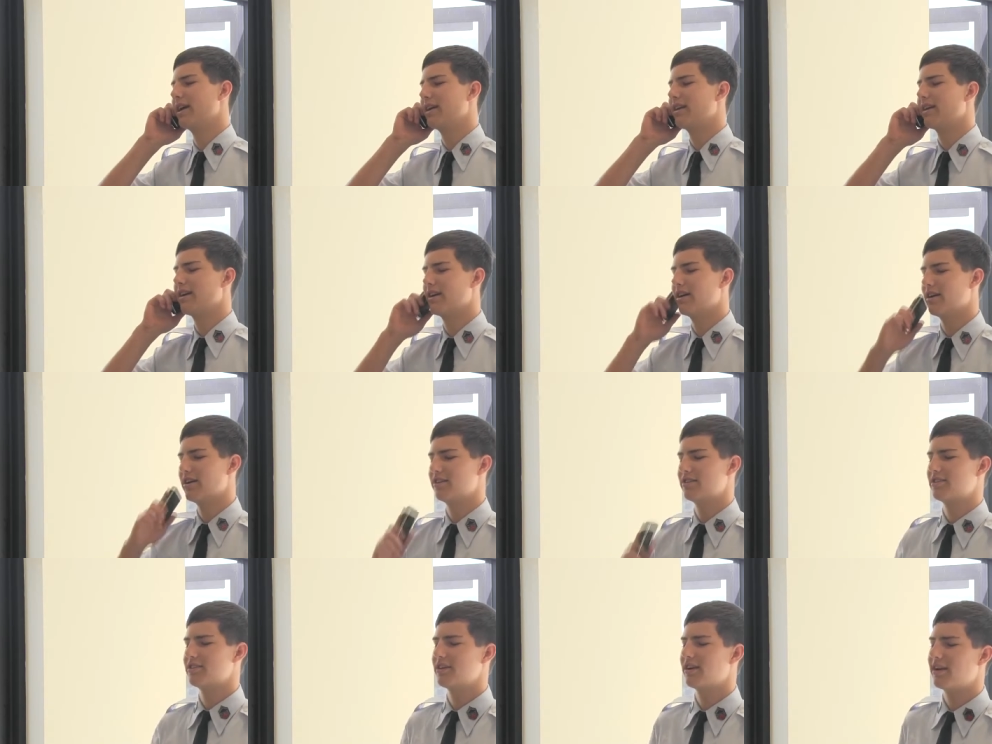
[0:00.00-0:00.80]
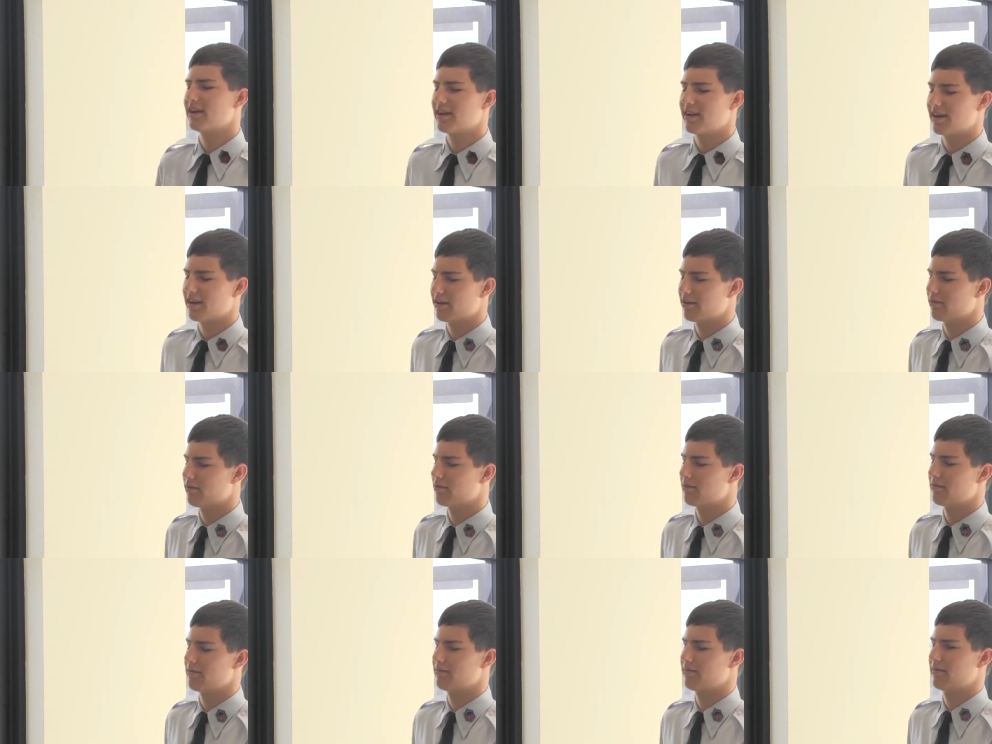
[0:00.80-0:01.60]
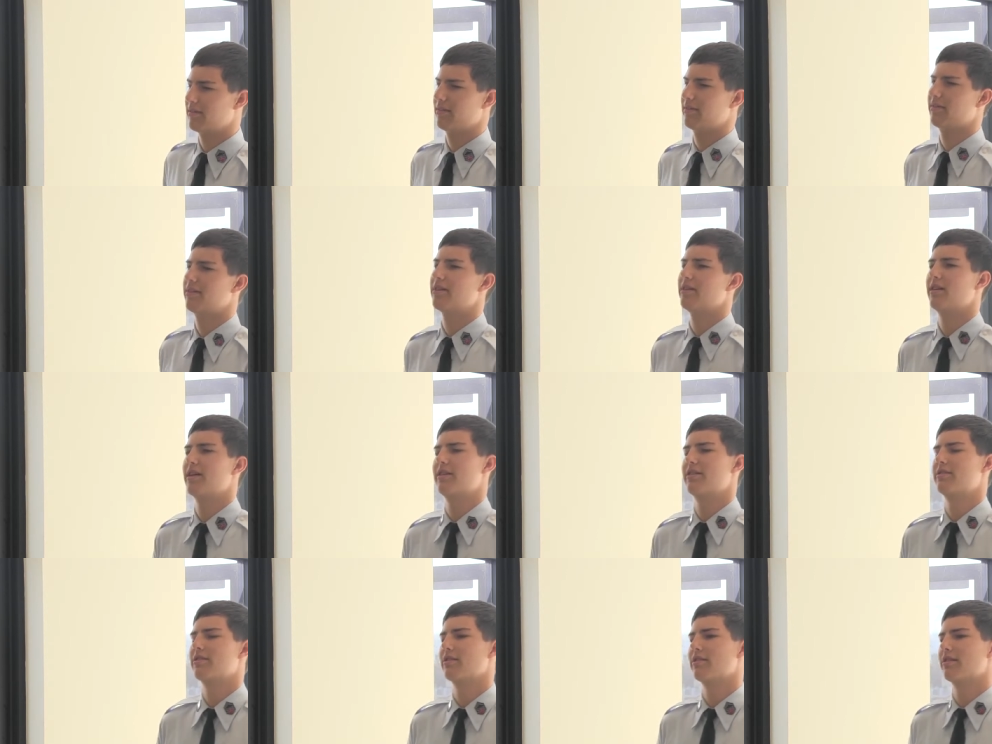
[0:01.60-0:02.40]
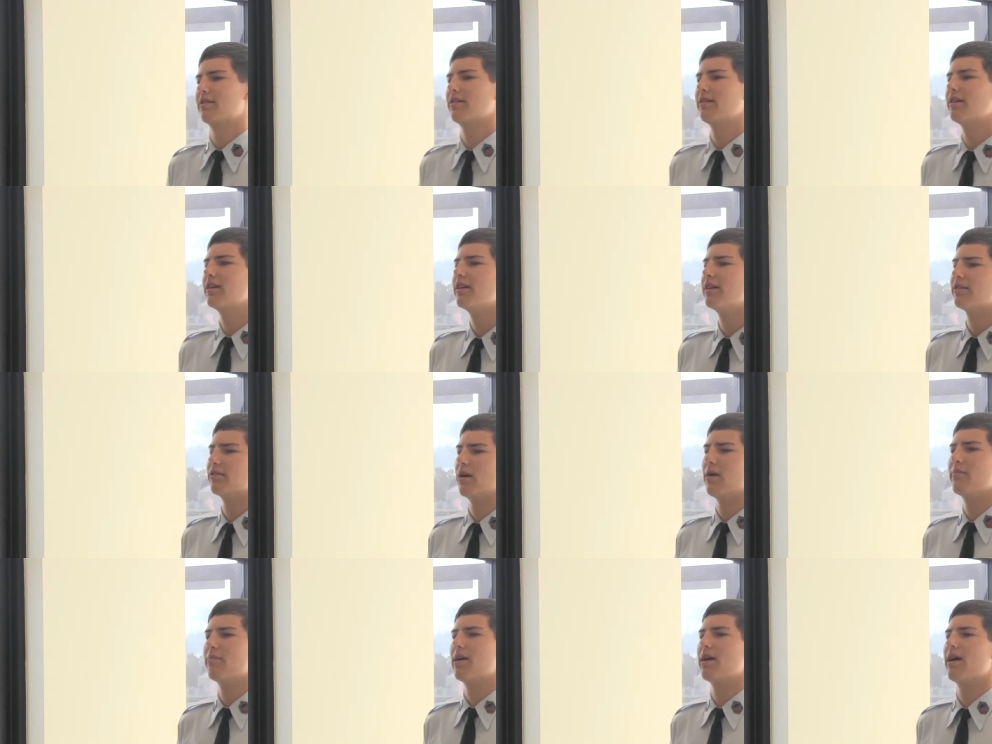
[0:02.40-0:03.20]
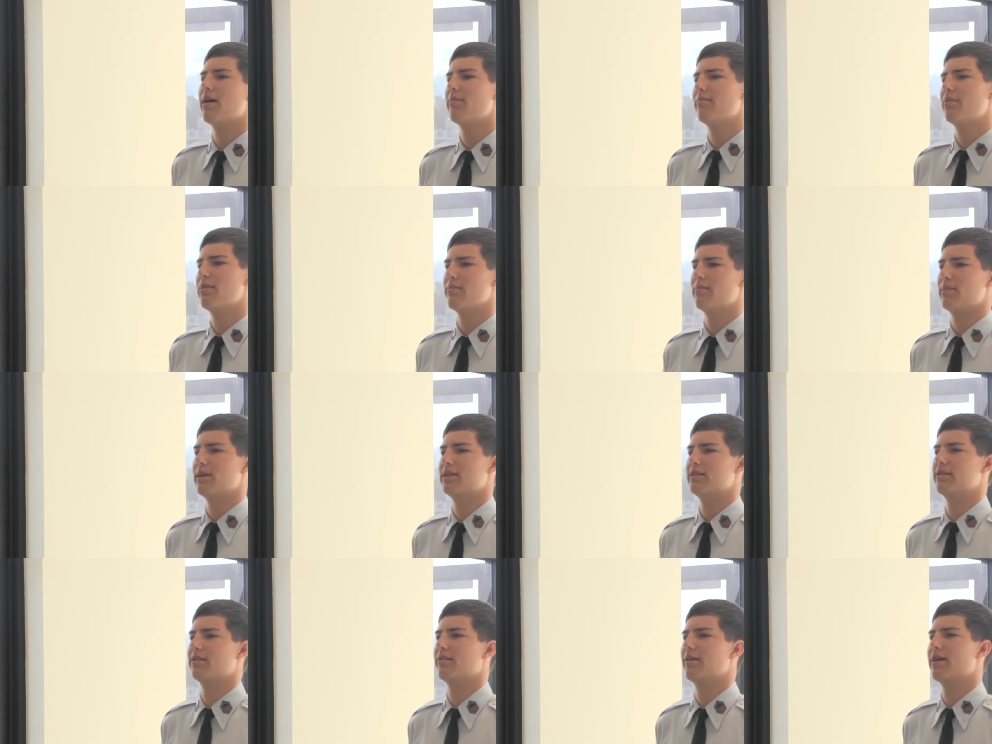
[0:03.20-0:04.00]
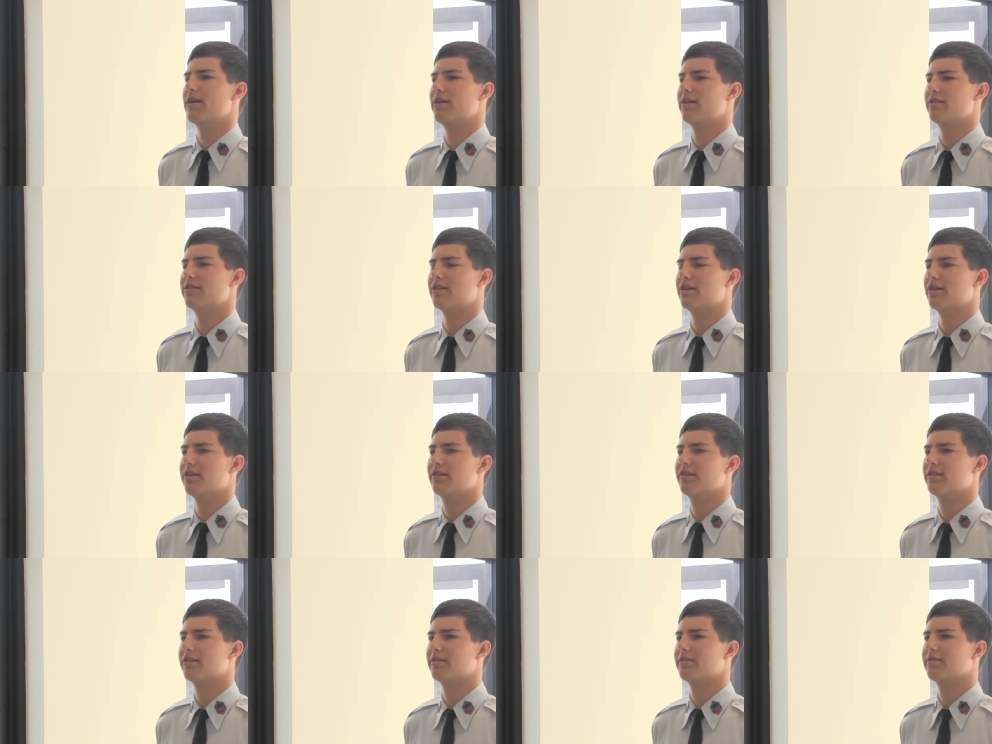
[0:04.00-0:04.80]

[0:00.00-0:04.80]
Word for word: my gosh, I gotta go. Yes, Doug. So I'm, I'm pretty big deal around here, Doug.